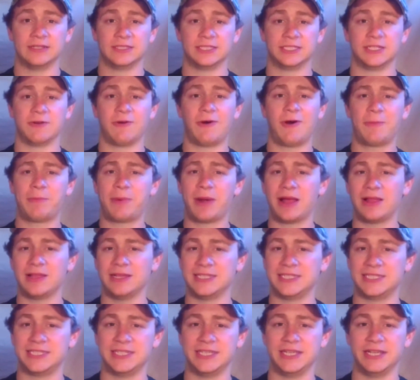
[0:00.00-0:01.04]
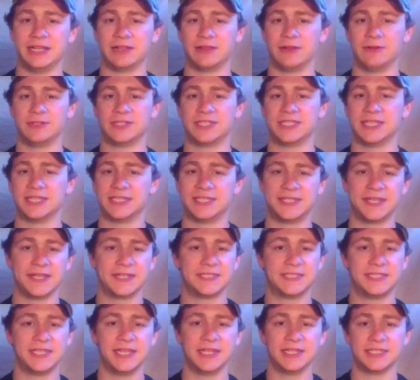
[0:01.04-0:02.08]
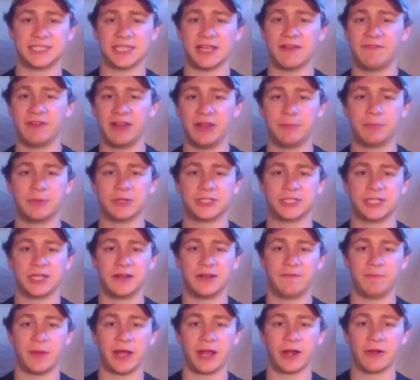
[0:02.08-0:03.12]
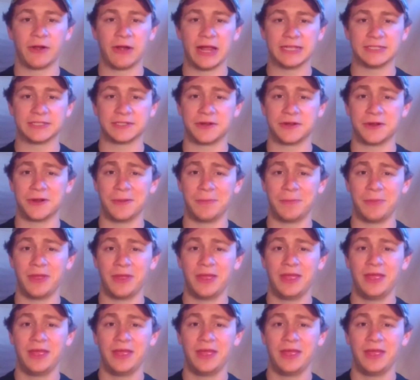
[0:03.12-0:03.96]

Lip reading: So I'll probably see close to 60 to 70% of my grass carp